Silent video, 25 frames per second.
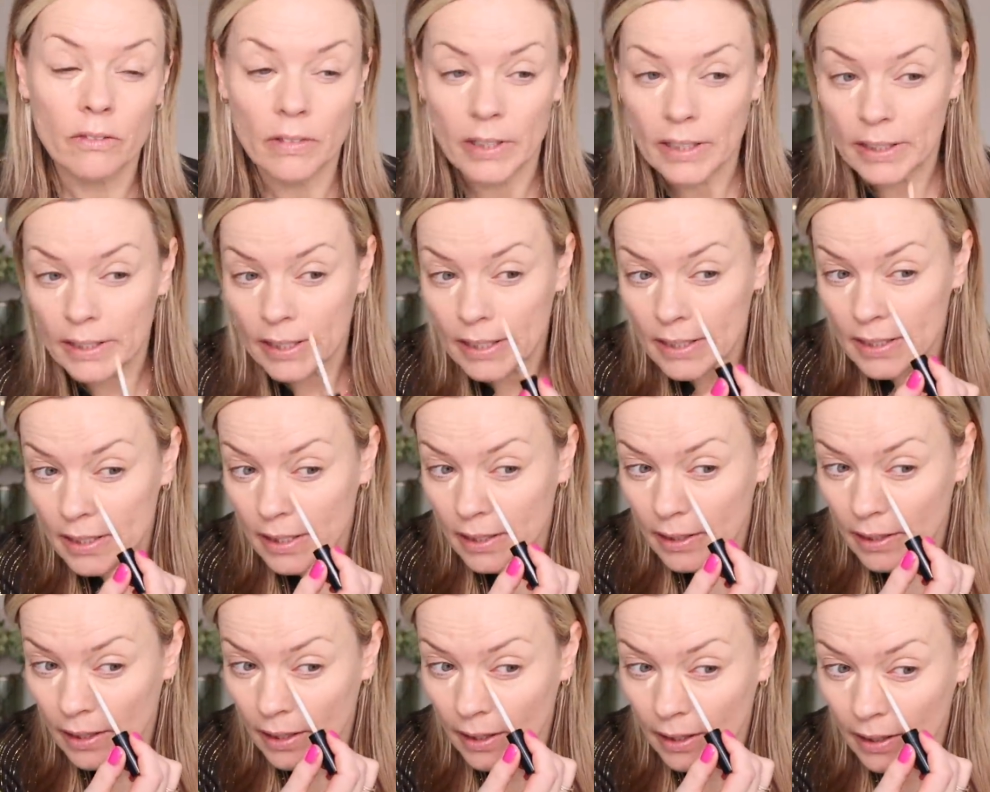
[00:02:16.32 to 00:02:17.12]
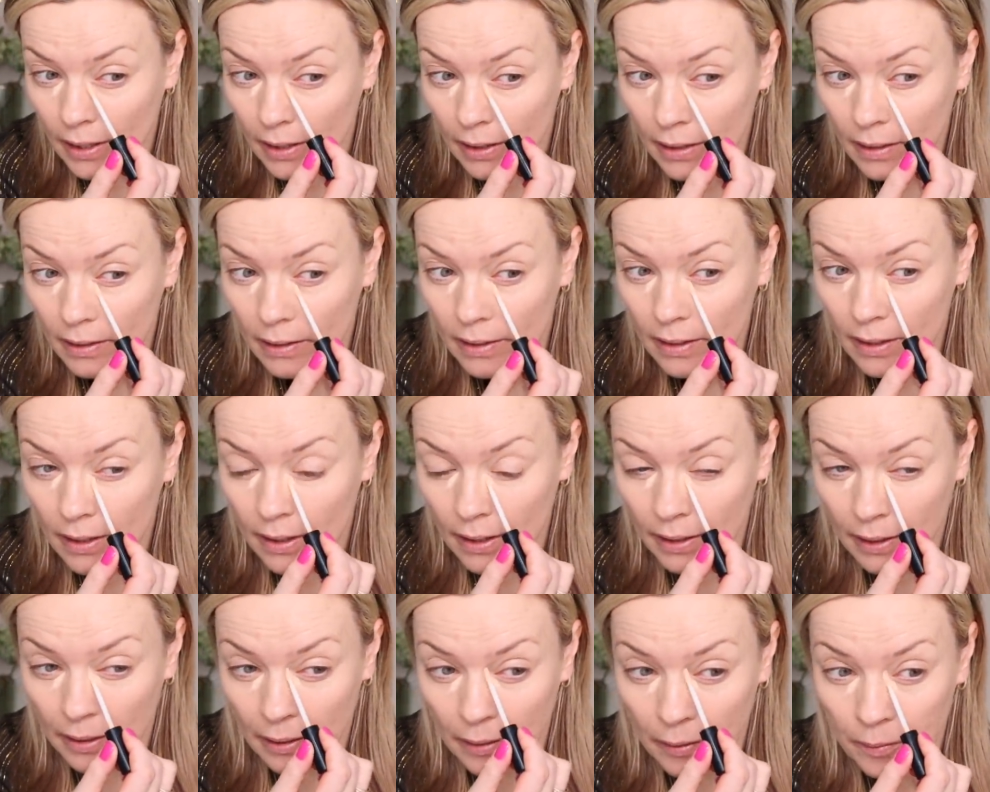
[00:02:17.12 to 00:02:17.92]
Really need it in here and in
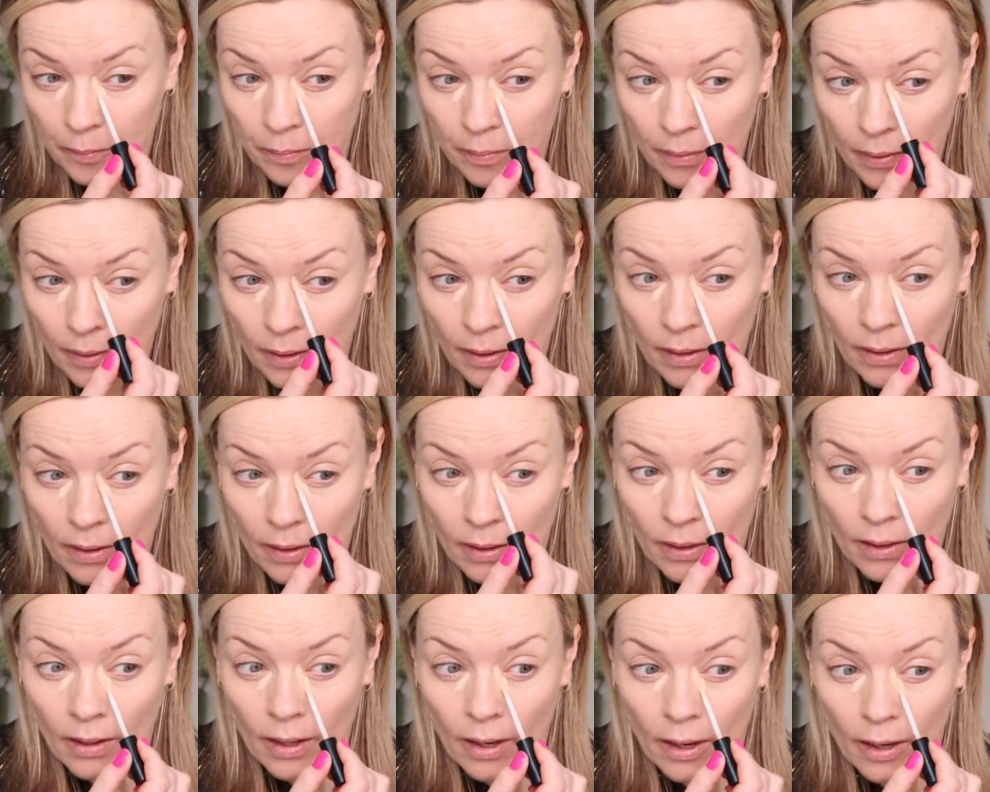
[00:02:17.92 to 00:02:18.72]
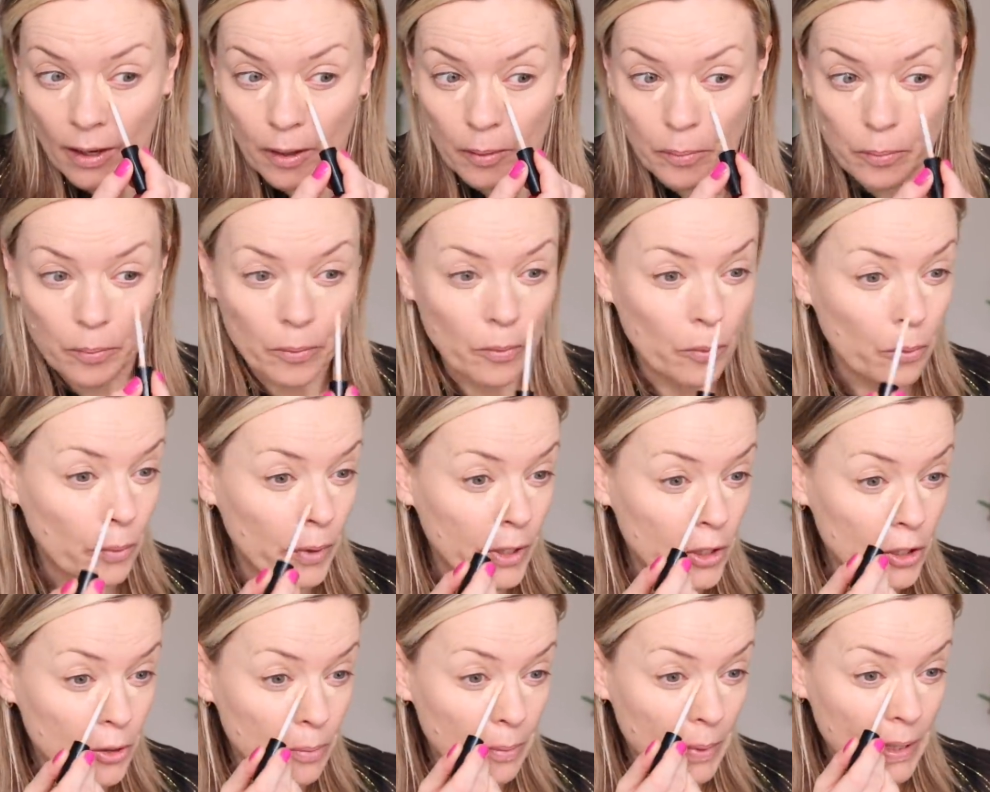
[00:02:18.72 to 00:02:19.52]
here,
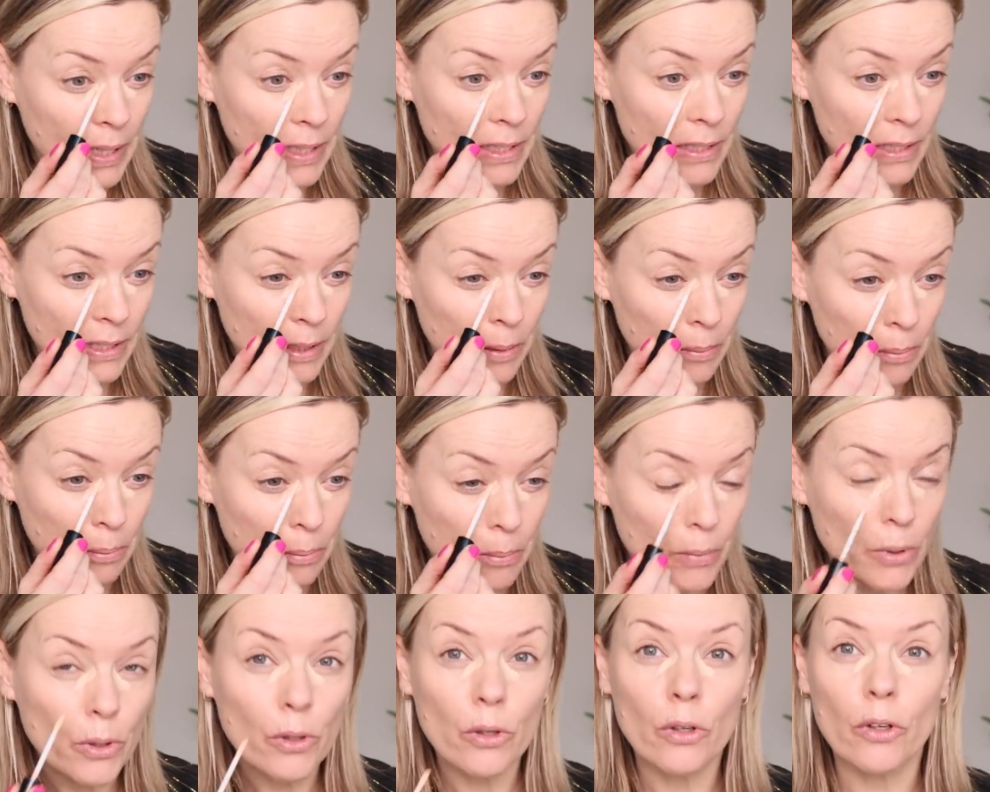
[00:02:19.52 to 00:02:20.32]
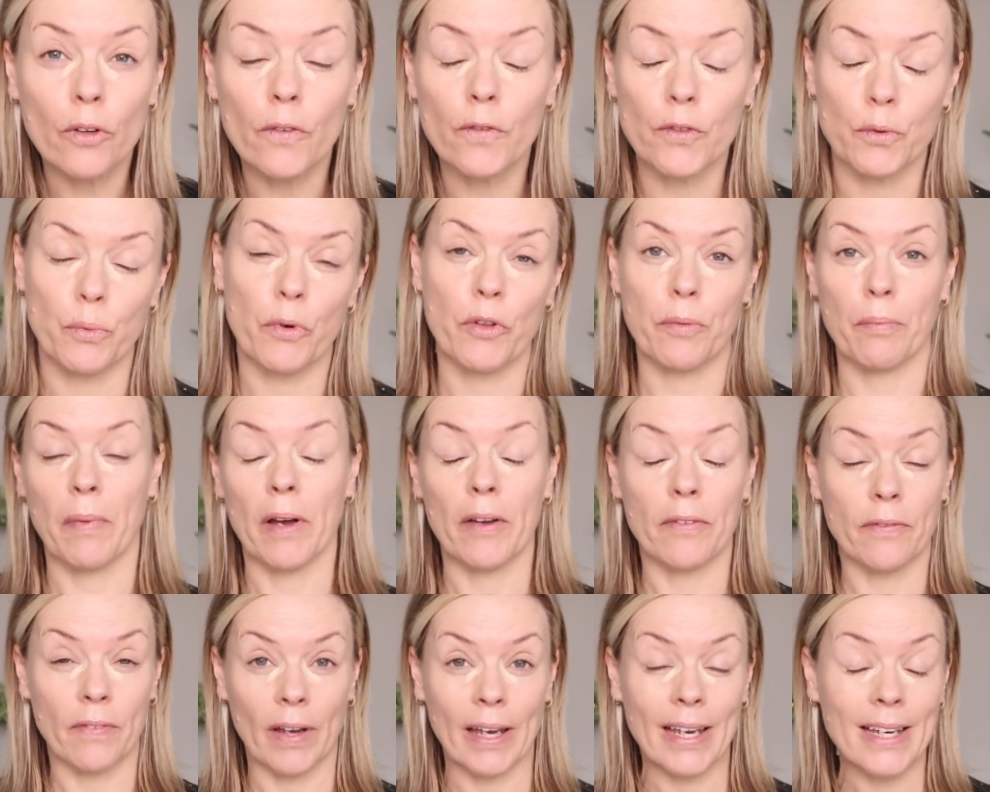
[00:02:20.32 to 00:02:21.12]
which means that it moves with
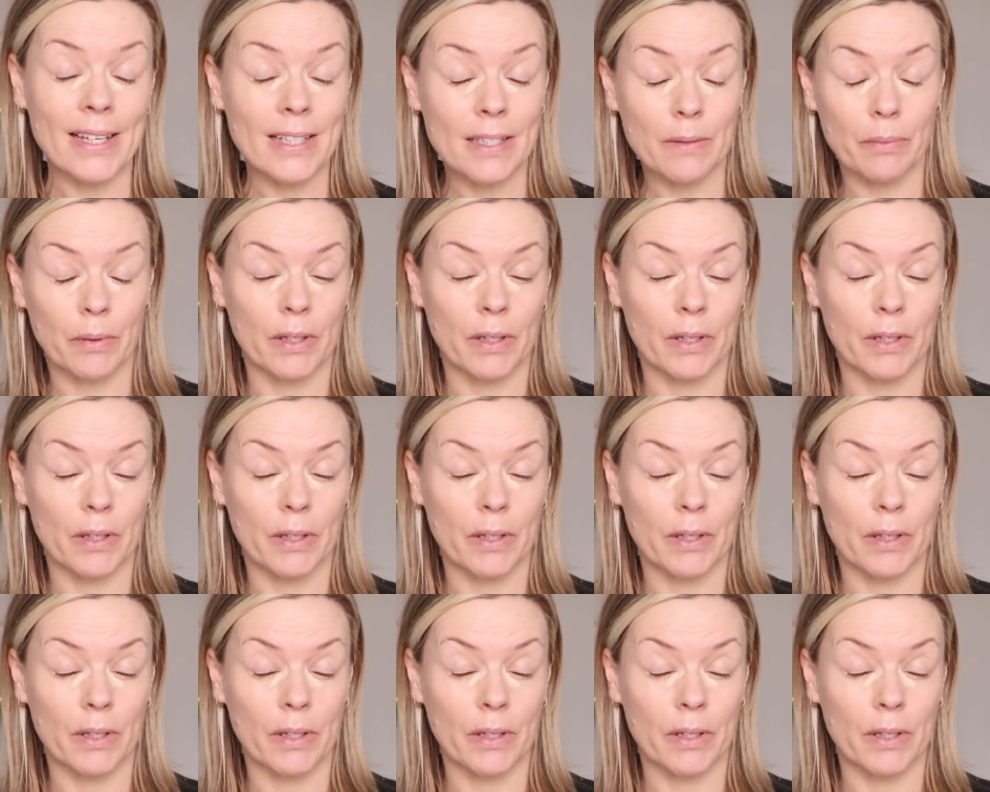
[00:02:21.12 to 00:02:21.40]
my face,